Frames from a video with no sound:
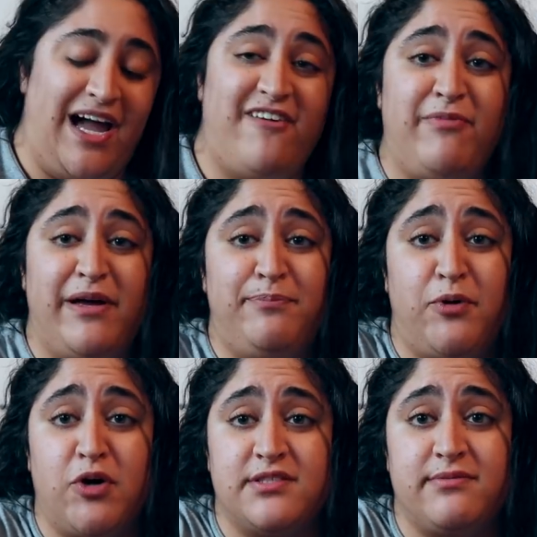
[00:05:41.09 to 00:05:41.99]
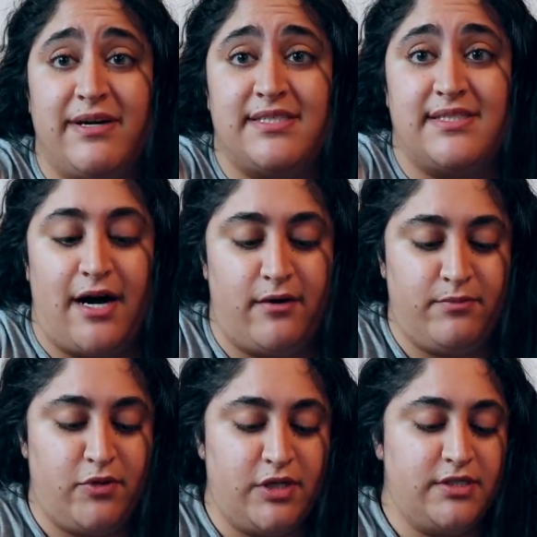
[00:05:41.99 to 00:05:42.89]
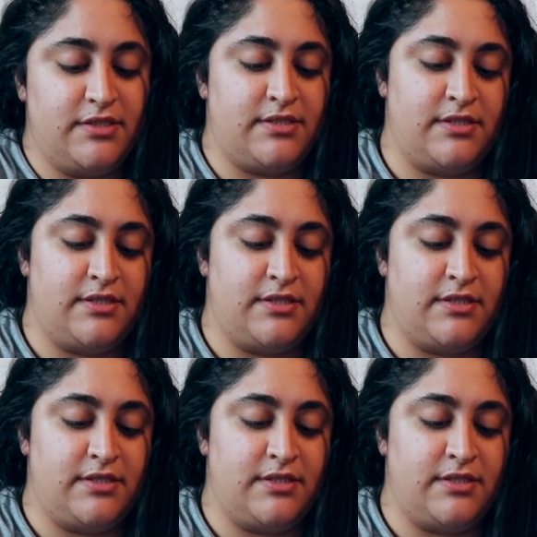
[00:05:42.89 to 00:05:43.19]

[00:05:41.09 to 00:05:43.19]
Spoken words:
have my boards, my sound boards.